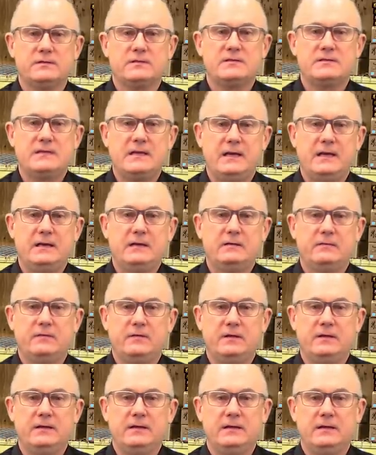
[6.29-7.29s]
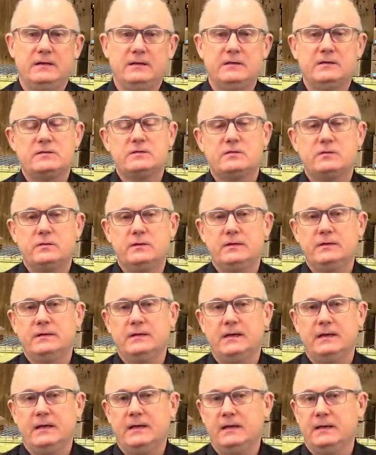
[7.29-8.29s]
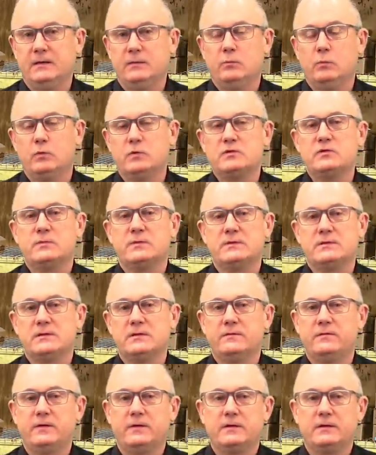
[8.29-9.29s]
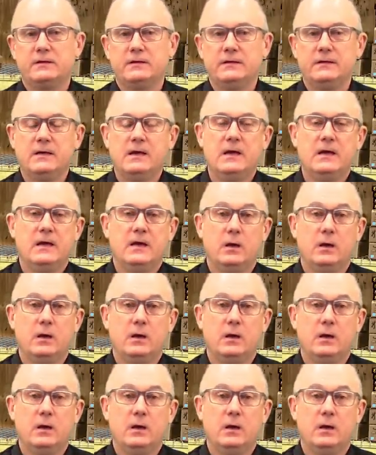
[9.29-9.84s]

state of the industry, and more specifically,